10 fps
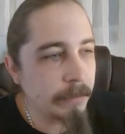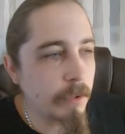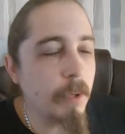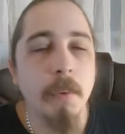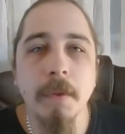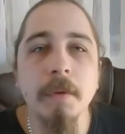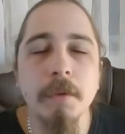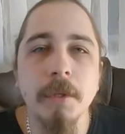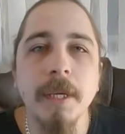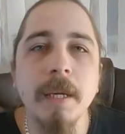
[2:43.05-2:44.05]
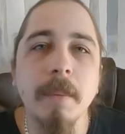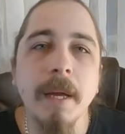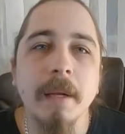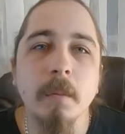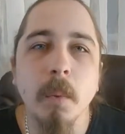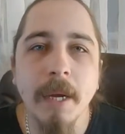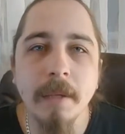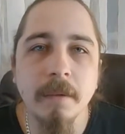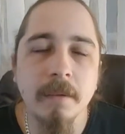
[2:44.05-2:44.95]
throw it onto the eBay and wait